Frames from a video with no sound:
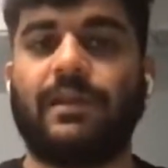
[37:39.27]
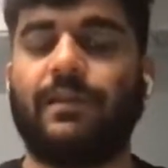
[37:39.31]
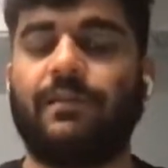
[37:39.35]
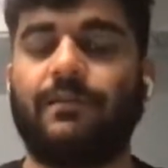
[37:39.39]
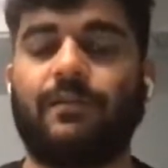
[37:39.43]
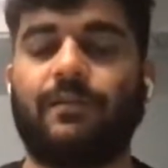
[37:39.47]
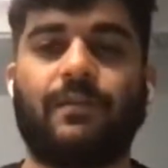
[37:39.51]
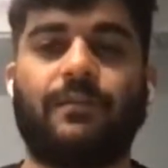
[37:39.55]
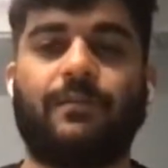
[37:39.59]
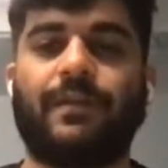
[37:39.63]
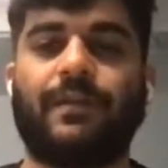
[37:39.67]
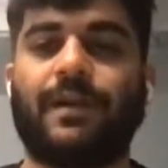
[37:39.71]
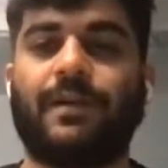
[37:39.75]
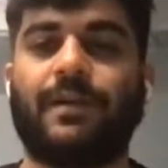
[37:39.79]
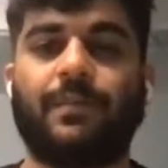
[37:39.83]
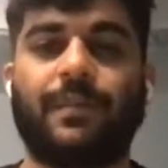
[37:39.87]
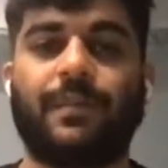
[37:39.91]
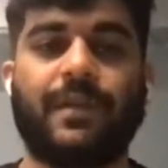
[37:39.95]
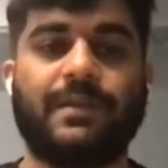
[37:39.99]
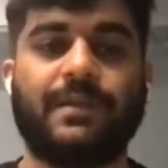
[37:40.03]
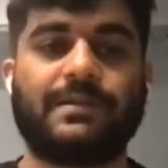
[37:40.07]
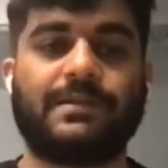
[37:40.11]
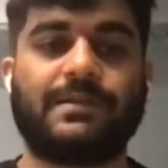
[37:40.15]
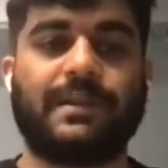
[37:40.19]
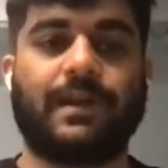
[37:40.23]
Even if that
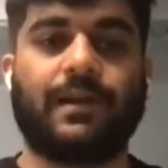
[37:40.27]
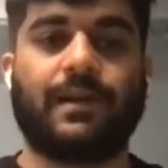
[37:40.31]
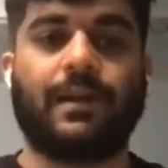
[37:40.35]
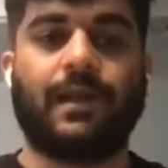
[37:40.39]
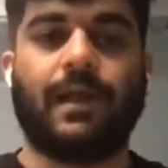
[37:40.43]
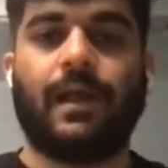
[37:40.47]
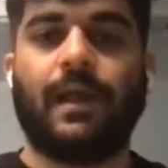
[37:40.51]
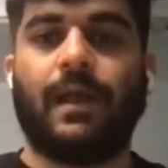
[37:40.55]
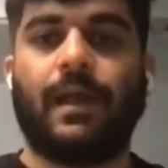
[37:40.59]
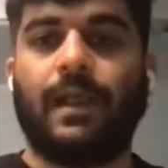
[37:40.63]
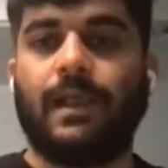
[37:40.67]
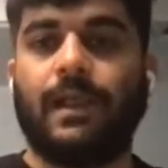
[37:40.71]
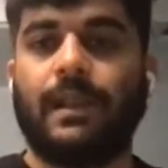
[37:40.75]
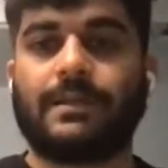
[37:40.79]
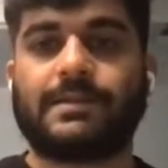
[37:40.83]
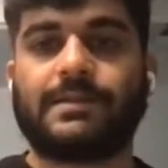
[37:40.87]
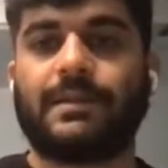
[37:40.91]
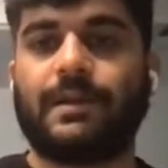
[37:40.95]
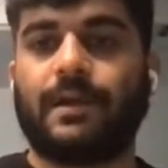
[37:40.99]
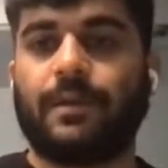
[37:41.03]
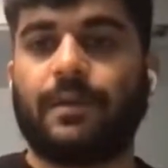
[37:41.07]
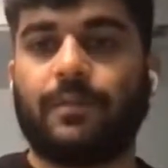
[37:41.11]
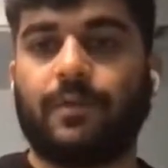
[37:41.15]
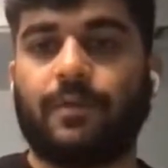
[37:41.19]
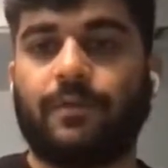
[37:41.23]
means that lesser
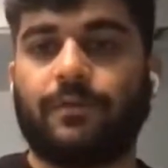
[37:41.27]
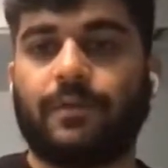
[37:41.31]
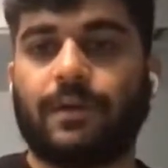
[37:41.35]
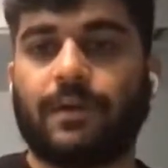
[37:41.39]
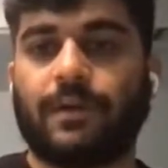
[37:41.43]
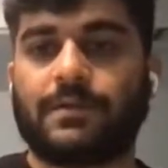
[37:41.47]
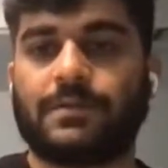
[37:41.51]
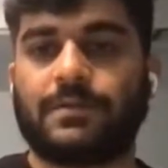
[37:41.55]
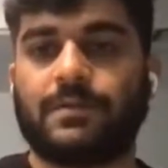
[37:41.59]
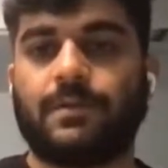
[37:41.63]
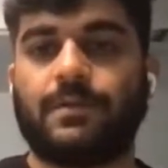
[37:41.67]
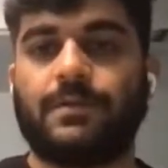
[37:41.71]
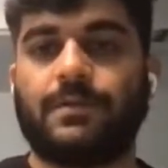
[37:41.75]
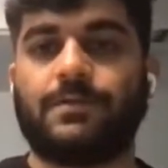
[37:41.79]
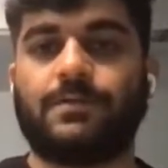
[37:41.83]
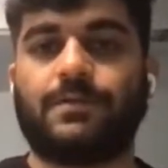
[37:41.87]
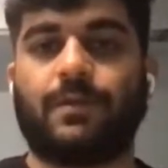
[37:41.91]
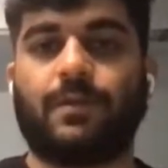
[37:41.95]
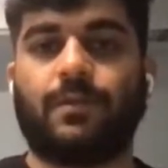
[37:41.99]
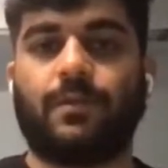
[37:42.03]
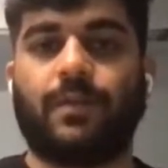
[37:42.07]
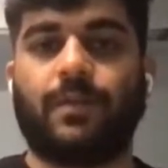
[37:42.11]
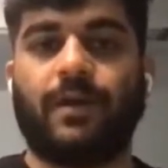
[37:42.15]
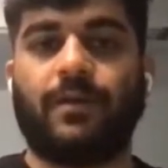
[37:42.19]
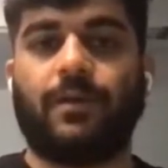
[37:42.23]
number of customers
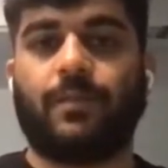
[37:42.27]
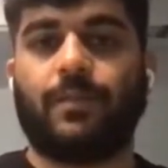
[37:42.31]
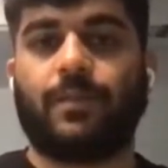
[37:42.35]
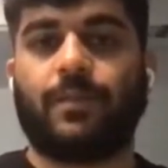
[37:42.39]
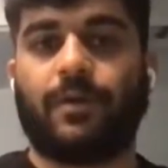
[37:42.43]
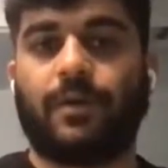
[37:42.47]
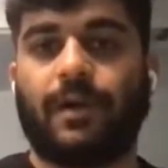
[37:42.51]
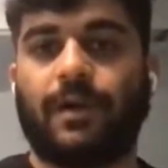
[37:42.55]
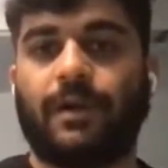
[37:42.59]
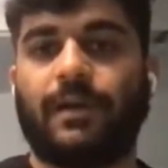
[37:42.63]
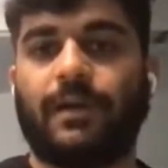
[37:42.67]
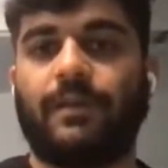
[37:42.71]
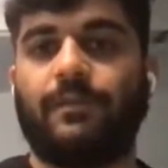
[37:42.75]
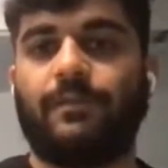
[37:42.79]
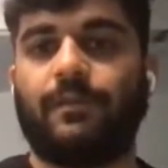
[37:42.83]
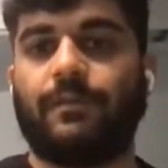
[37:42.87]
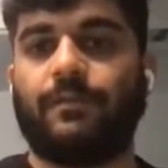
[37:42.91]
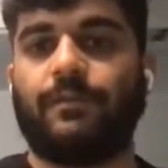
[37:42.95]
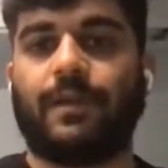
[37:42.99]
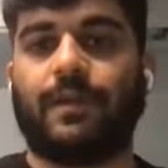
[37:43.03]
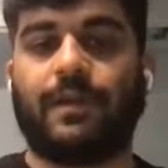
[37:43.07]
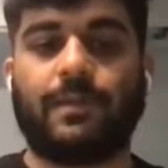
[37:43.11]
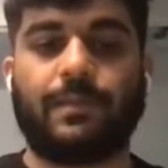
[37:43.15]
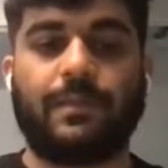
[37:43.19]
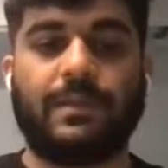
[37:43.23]
would buy your product, even
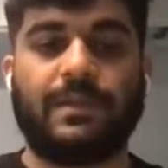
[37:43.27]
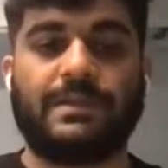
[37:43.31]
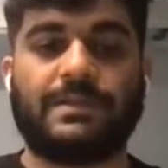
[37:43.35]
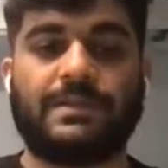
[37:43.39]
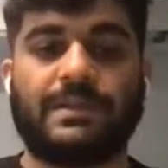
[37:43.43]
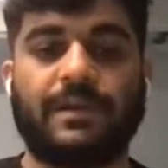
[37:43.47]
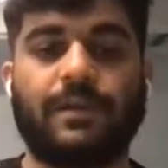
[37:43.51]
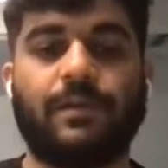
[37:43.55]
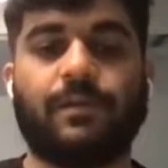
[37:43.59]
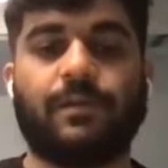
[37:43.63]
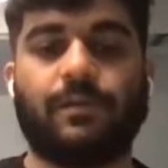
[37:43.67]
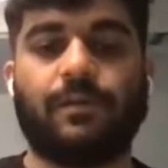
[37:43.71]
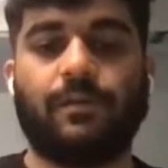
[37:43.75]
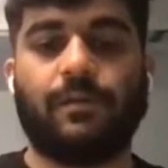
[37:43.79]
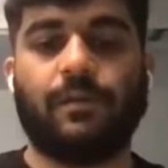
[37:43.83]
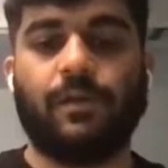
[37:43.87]
if that means that,